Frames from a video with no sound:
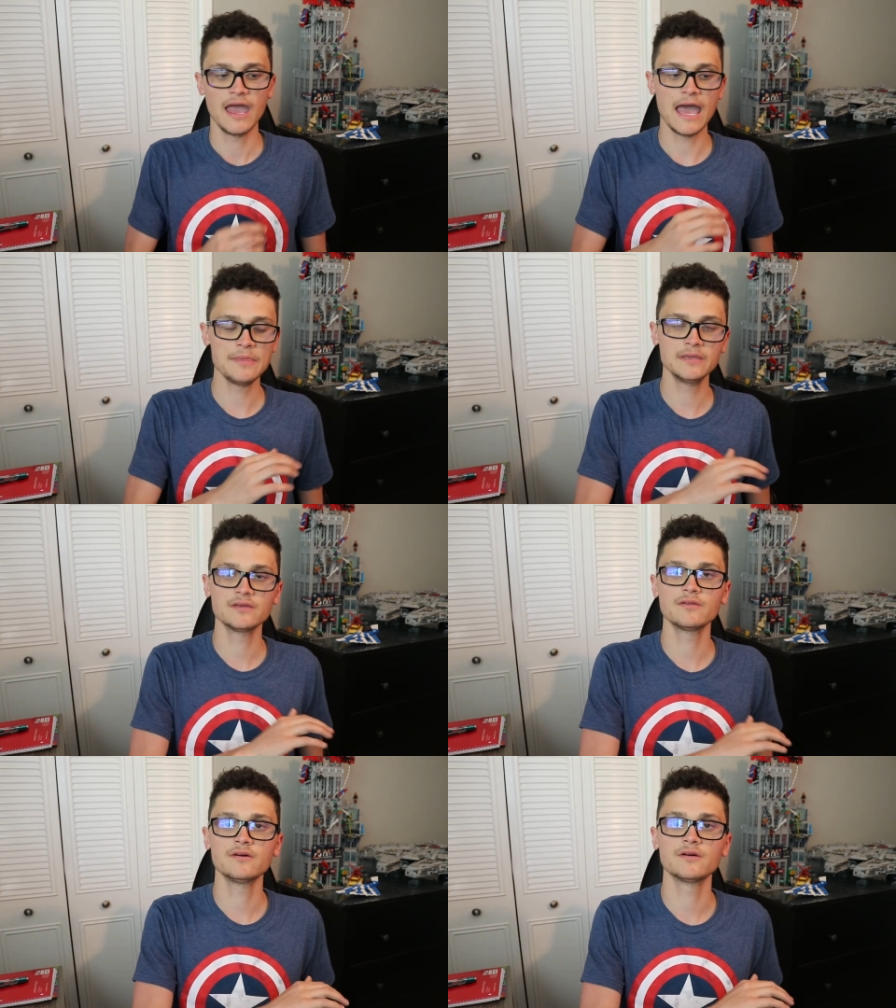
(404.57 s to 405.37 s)
And
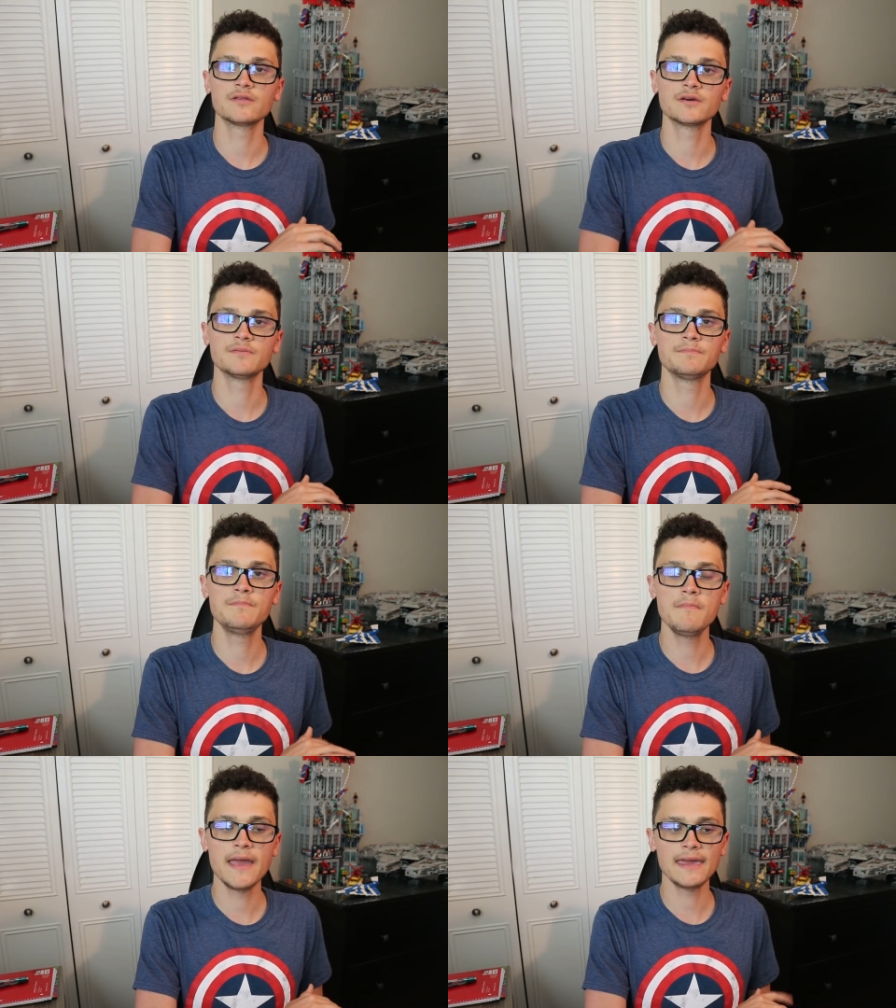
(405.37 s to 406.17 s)
the
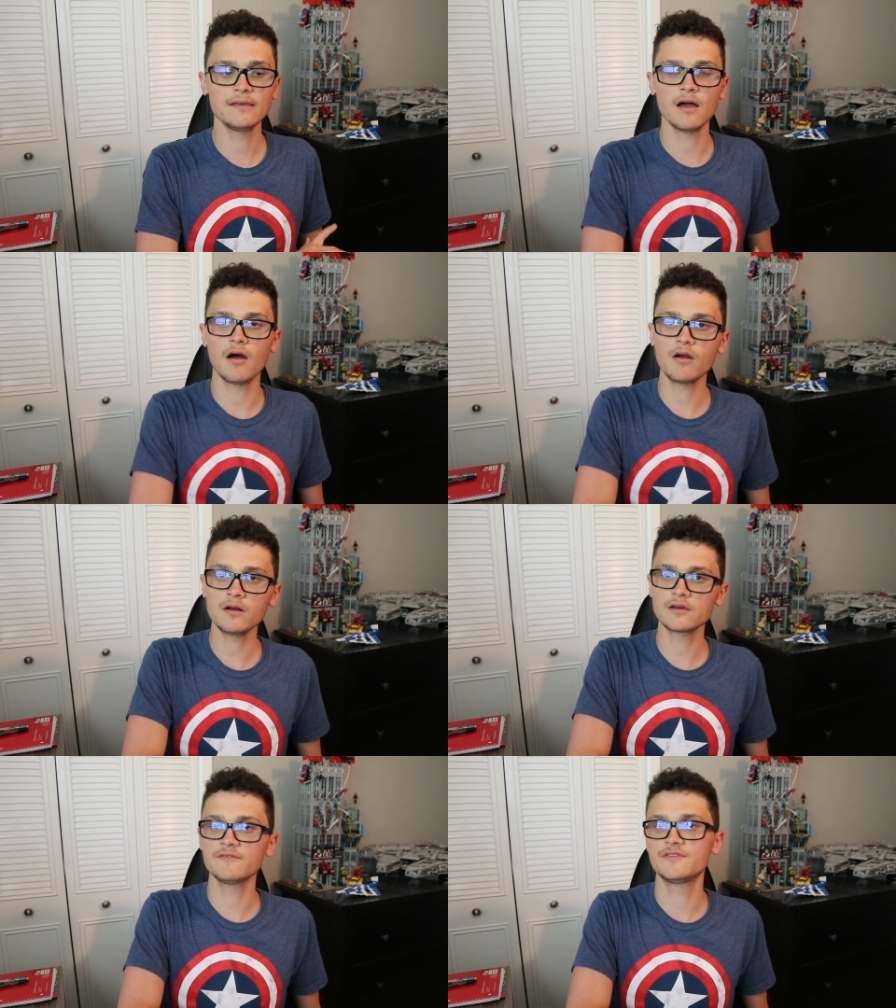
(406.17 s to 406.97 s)
main
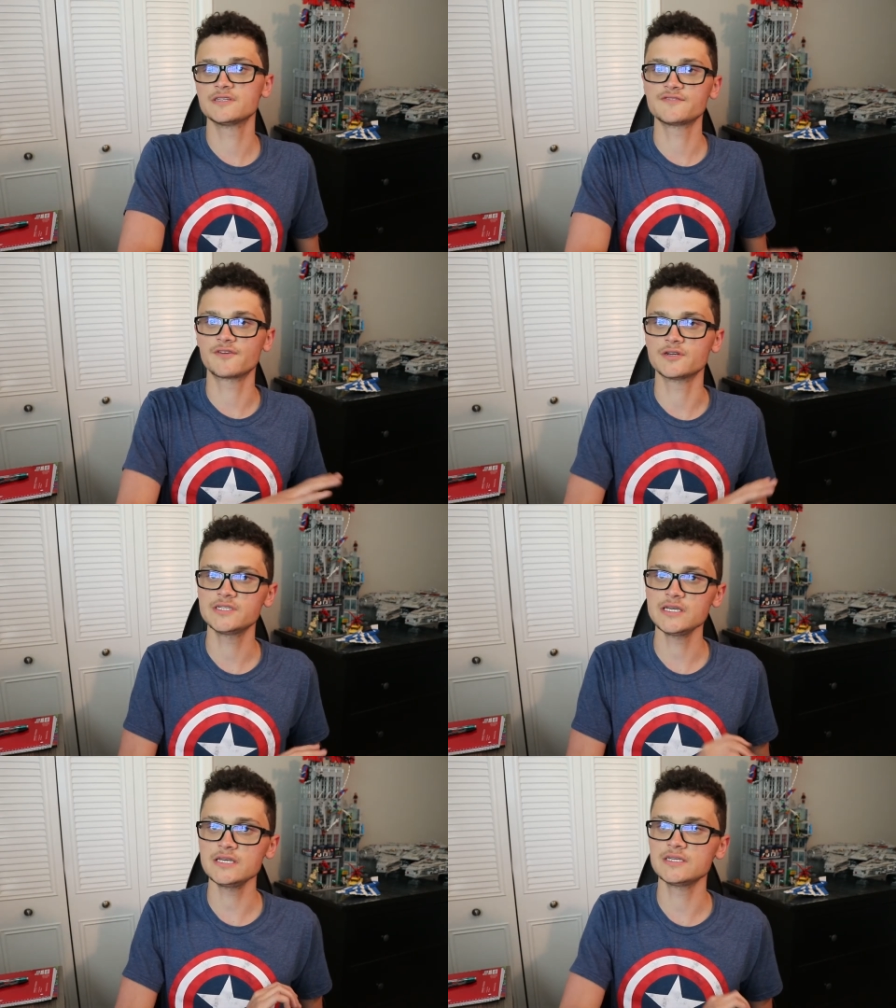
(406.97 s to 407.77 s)
arc of this first
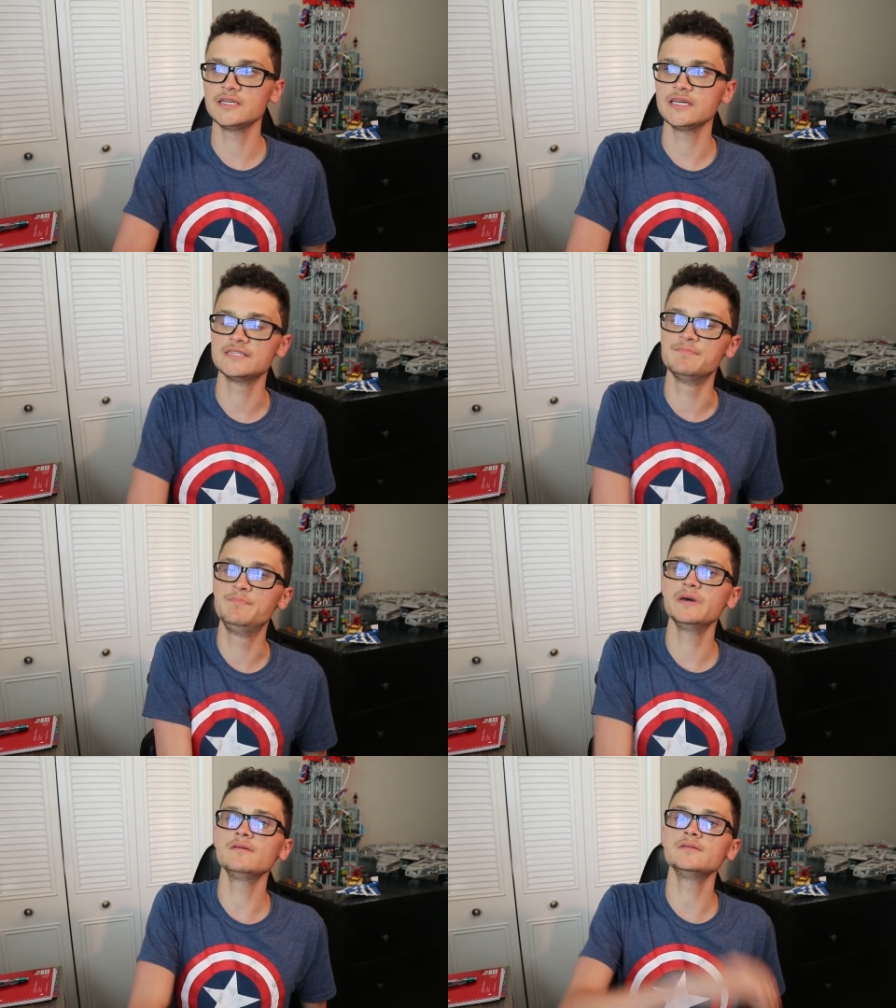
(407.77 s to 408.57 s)
season is
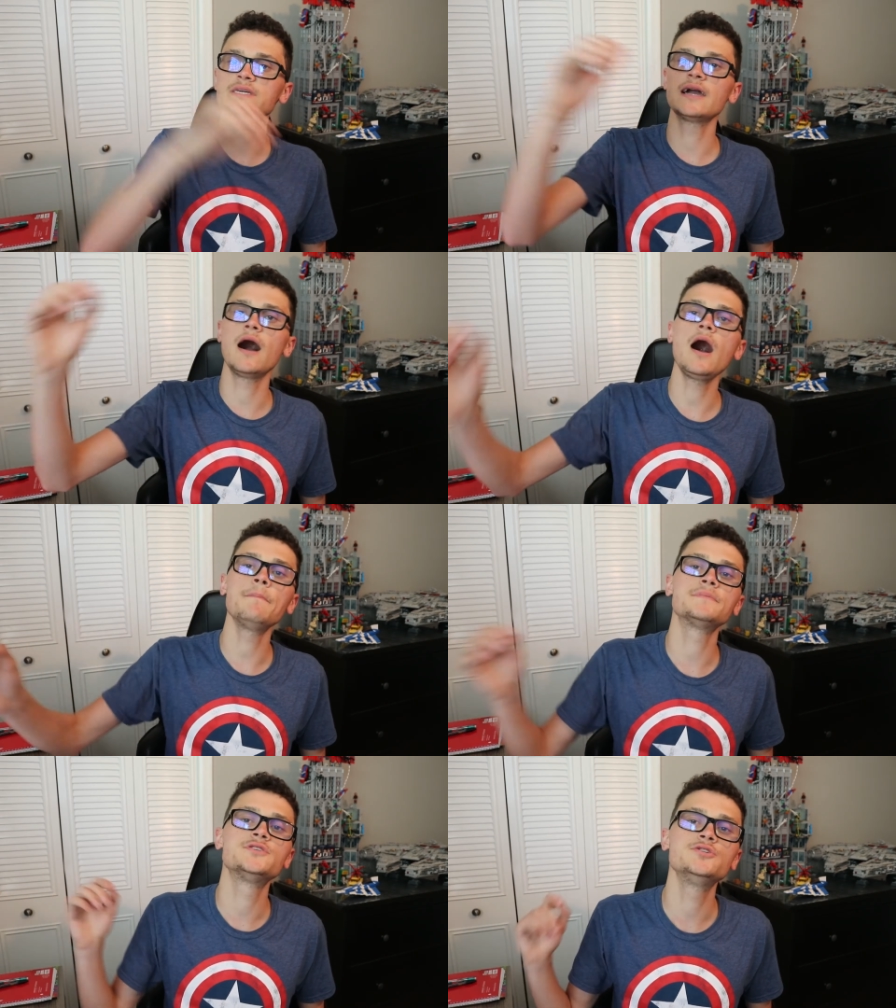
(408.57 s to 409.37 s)
building
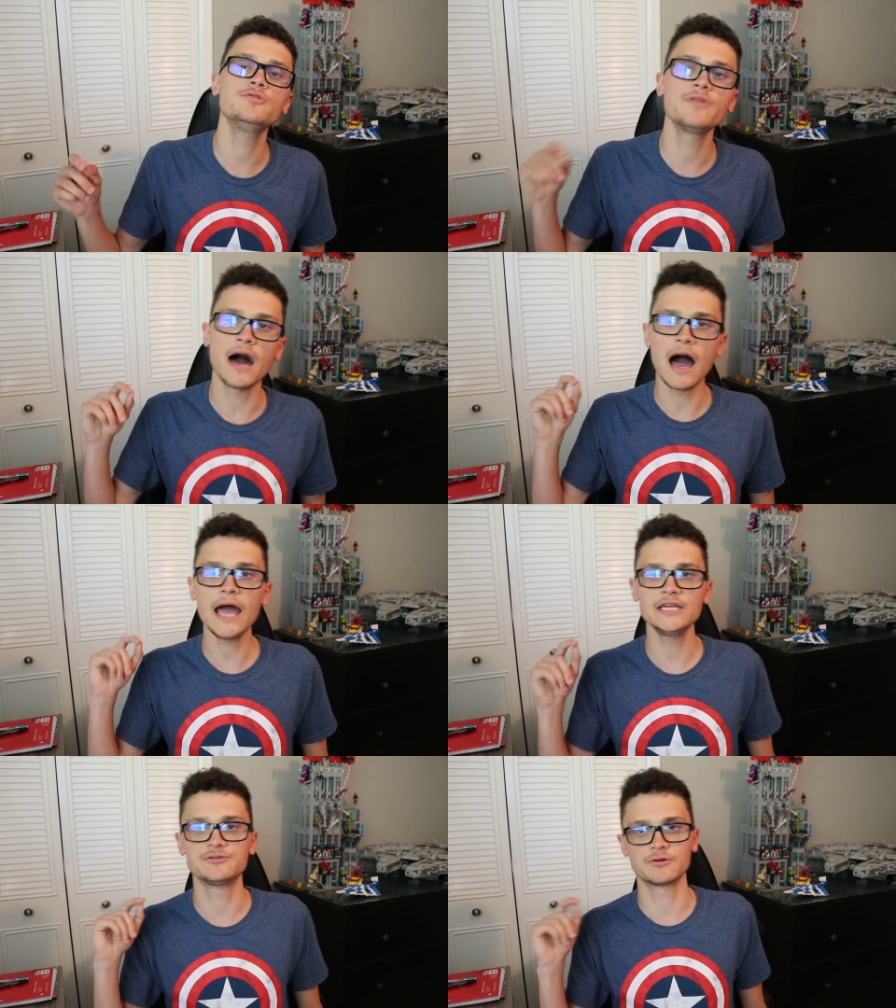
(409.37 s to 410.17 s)
up to the
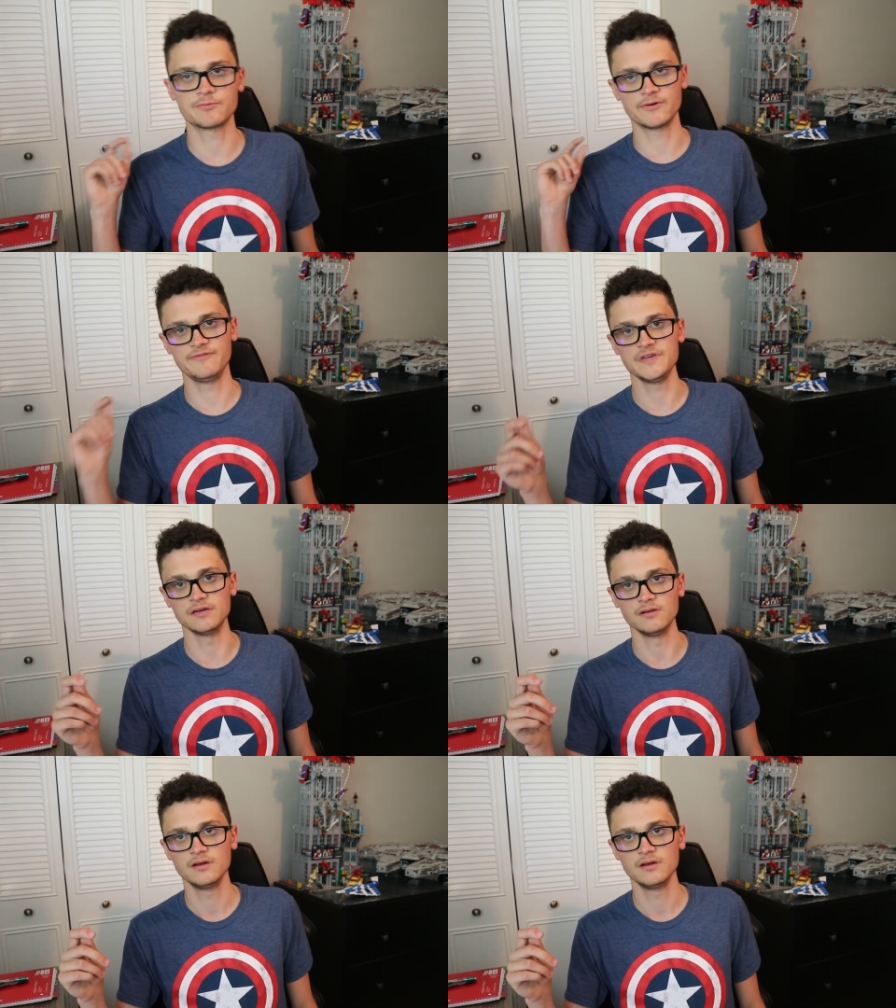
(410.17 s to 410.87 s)
Hydra reveal.